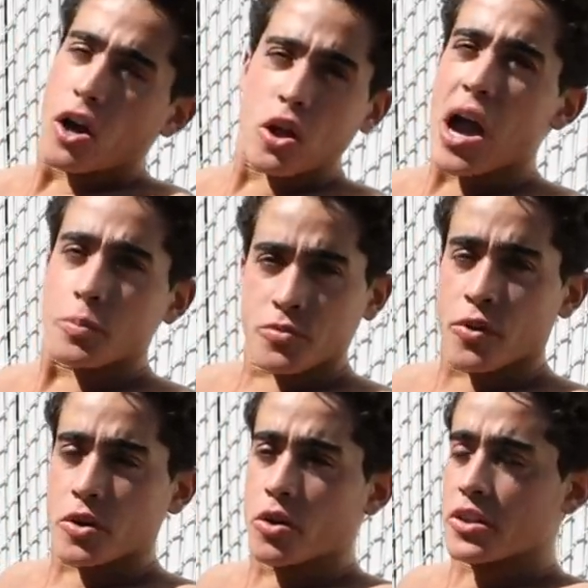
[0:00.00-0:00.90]
Although I would
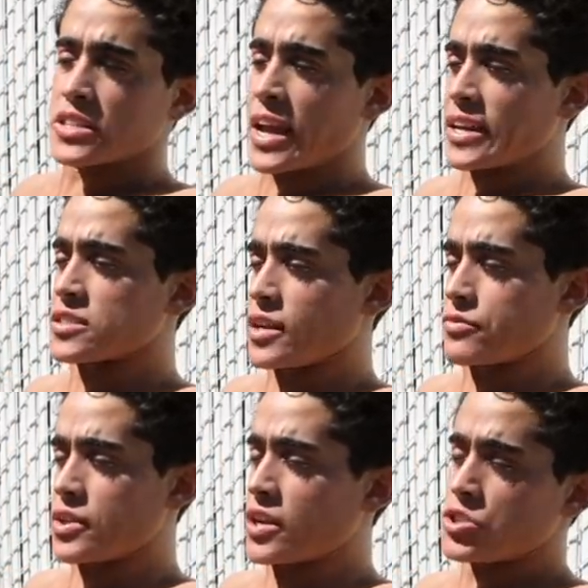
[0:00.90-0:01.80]
prefer to go to the tanning
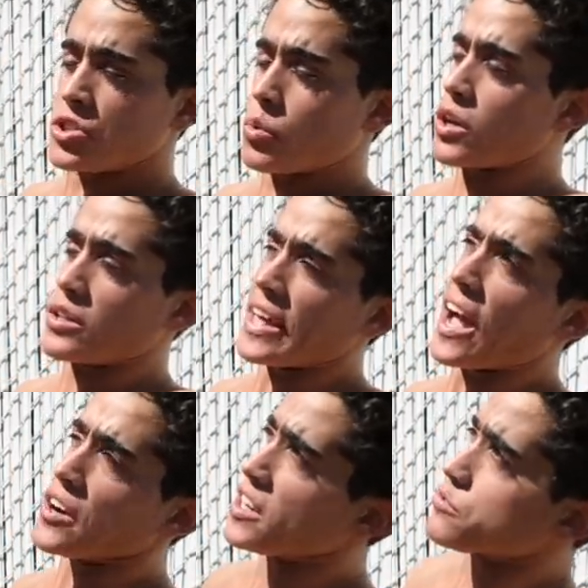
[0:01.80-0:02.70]
salon for that, because you don't want to lay
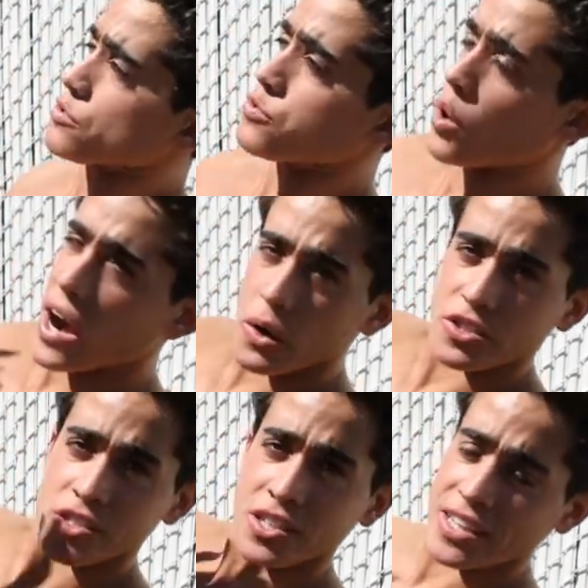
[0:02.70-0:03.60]
out here for 4
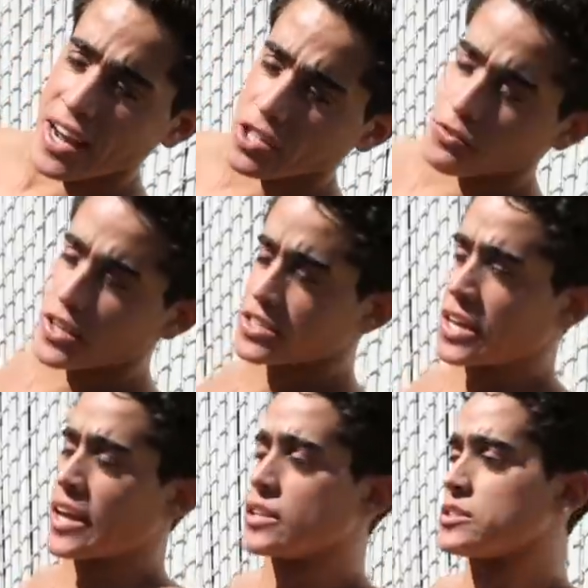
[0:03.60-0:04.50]
hours just to tan your face
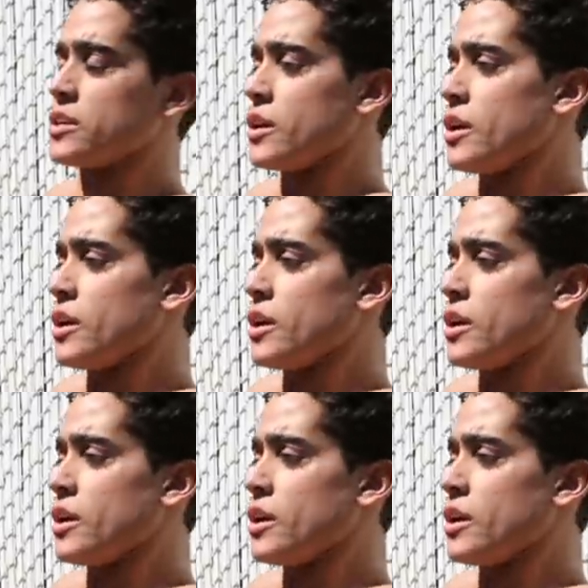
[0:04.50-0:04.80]
and hands.